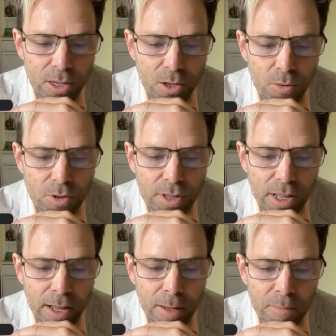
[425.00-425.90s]
use
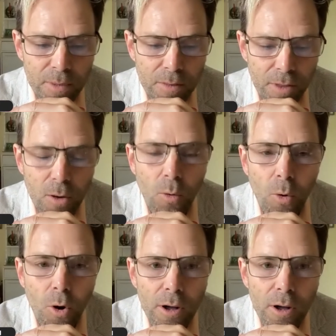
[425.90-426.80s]
the
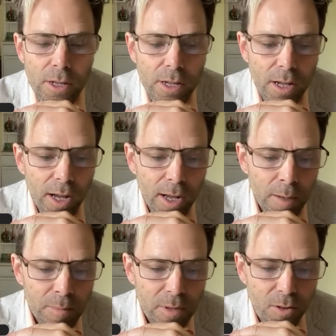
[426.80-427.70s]
law
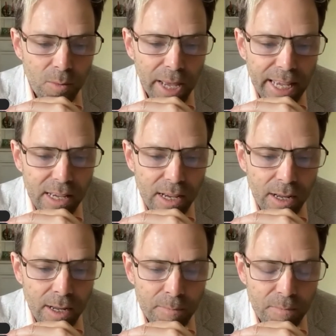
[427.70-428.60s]
to make
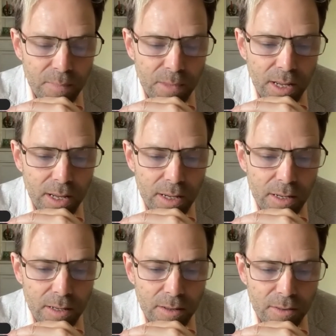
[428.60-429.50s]

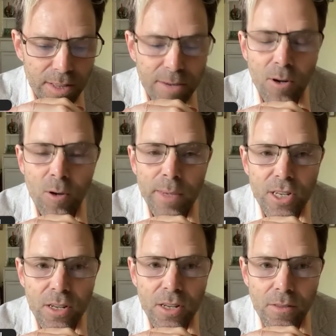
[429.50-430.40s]
zero
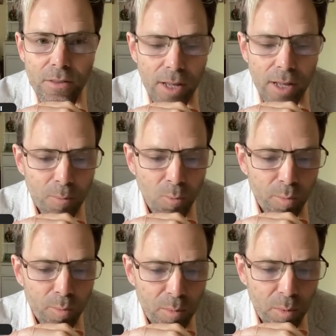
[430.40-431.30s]
emissions
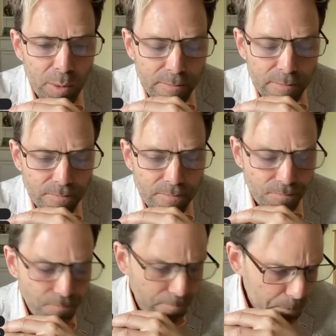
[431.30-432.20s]
more probable.
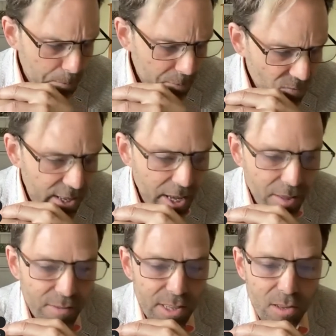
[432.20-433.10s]
And I
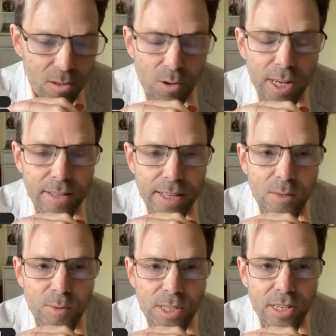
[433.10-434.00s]
think this is an
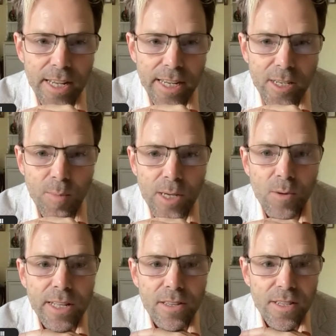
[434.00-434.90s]
organization which is likely to be
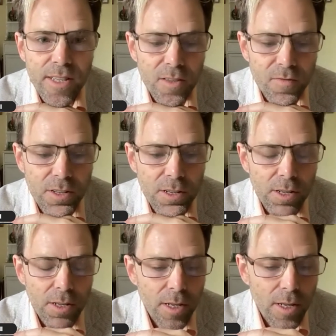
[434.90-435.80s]
quite successful
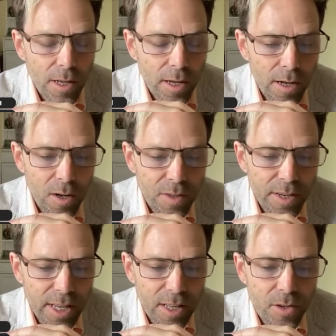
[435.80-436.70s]
over the
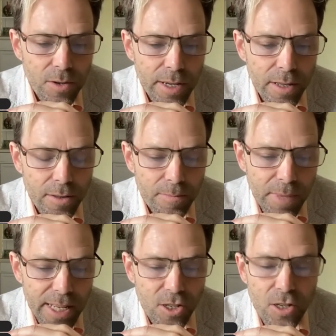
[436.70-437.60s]
next few years.
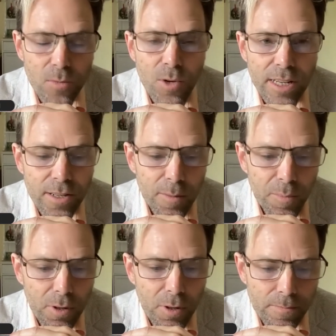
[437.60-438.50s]
And it's just one
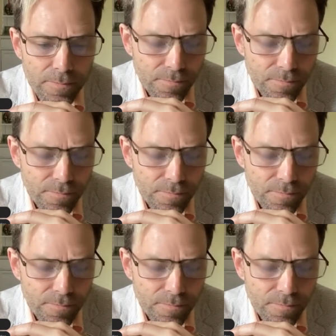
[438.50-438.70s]
example.